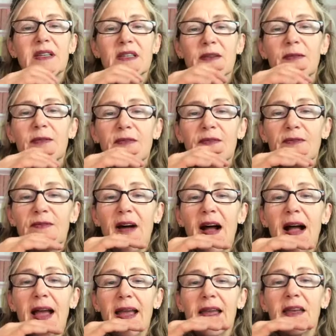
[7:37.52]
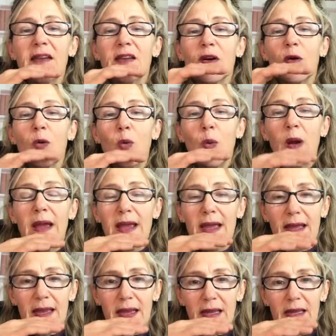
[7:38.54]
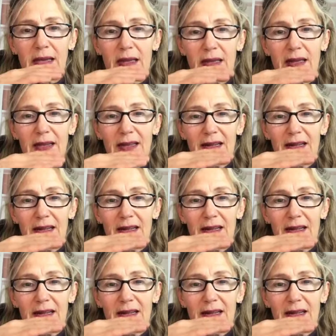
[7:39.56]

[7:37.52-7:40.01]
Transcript: But to find a way